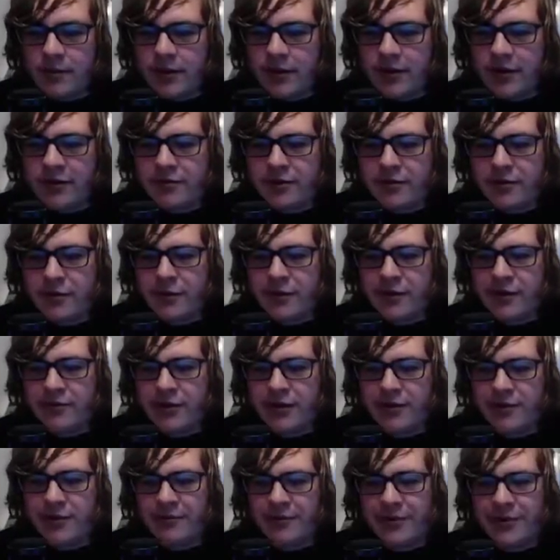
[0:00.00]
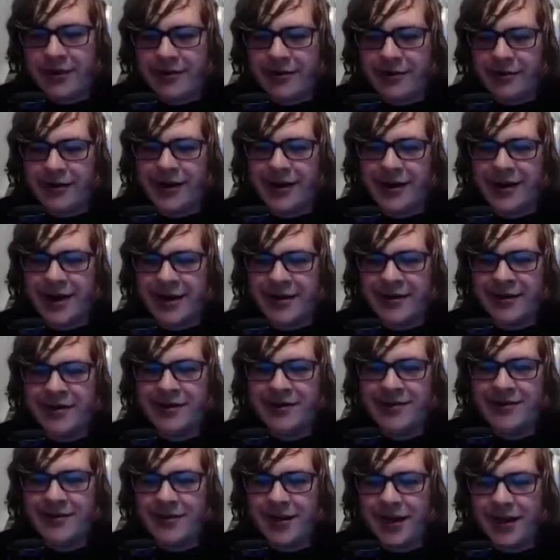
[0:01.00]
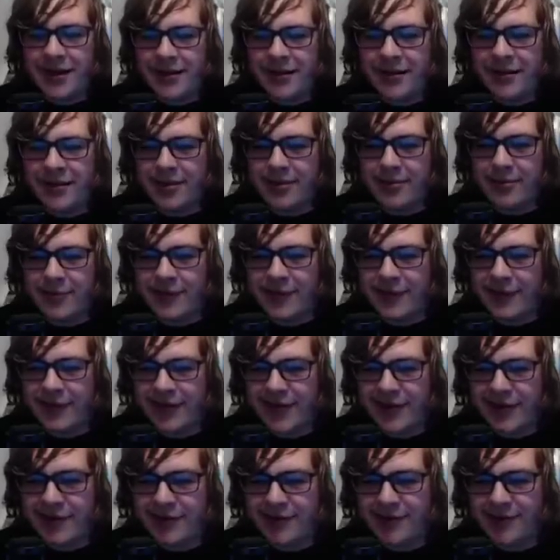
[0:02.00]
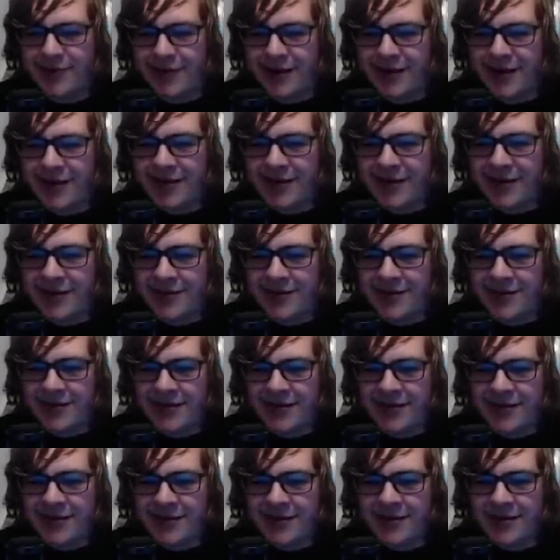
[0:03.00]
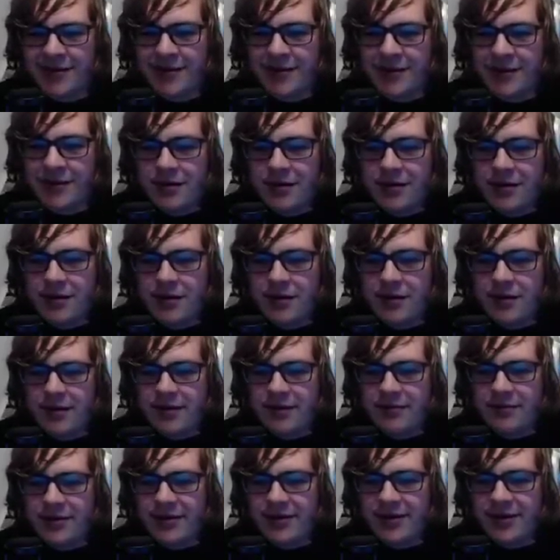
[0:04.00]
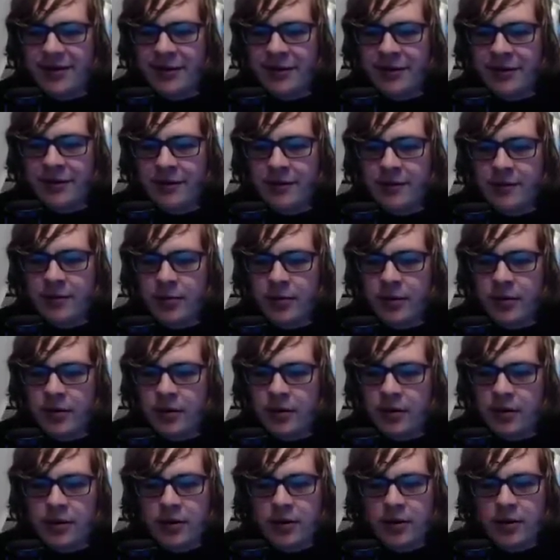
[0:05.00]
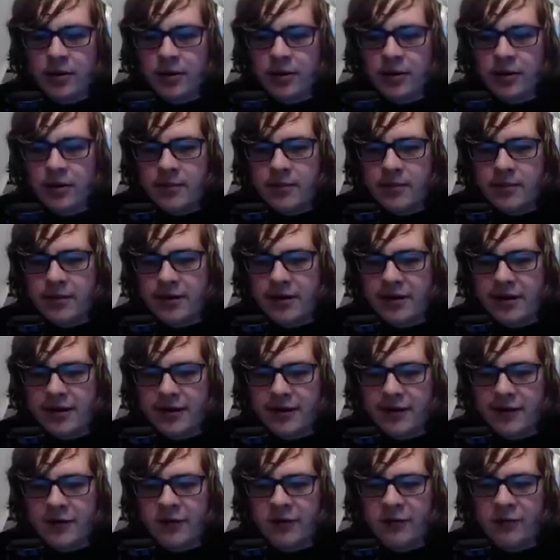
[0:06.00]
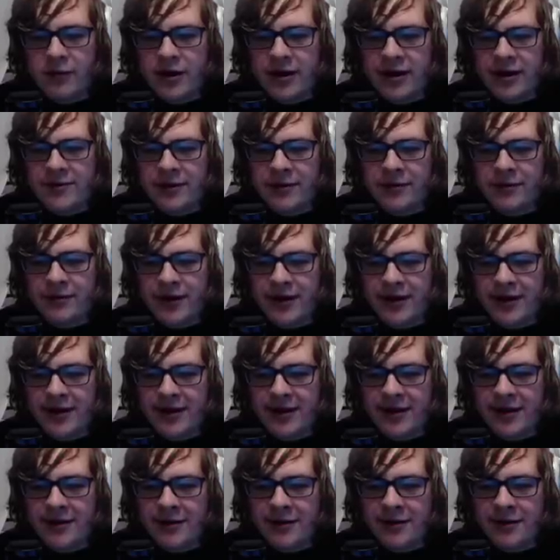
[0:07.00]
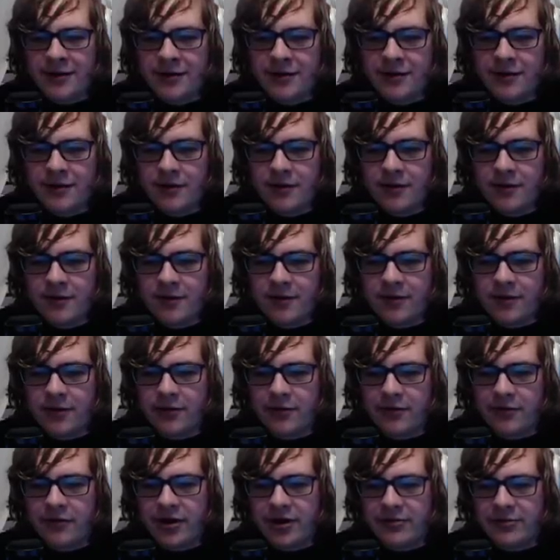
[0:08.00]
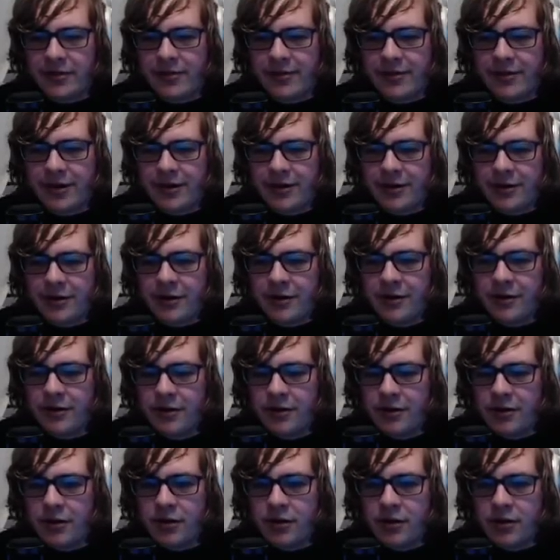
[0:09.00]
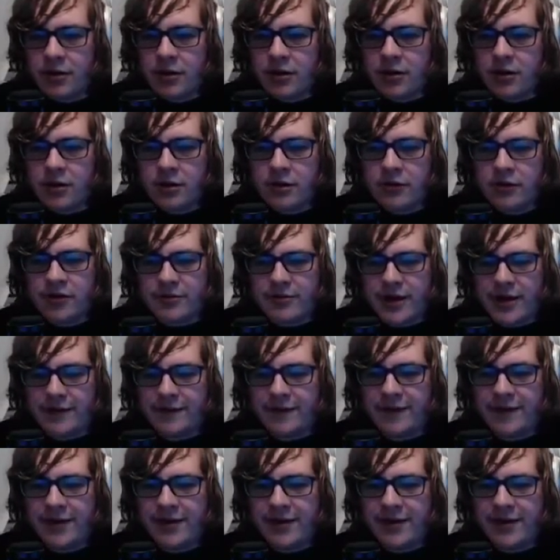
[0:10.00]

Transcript: So my movement can be a bit better right now than the previous levels, but it's all good. It's no big deal. Gonna use this one enemy right here to jump up here. Jump off of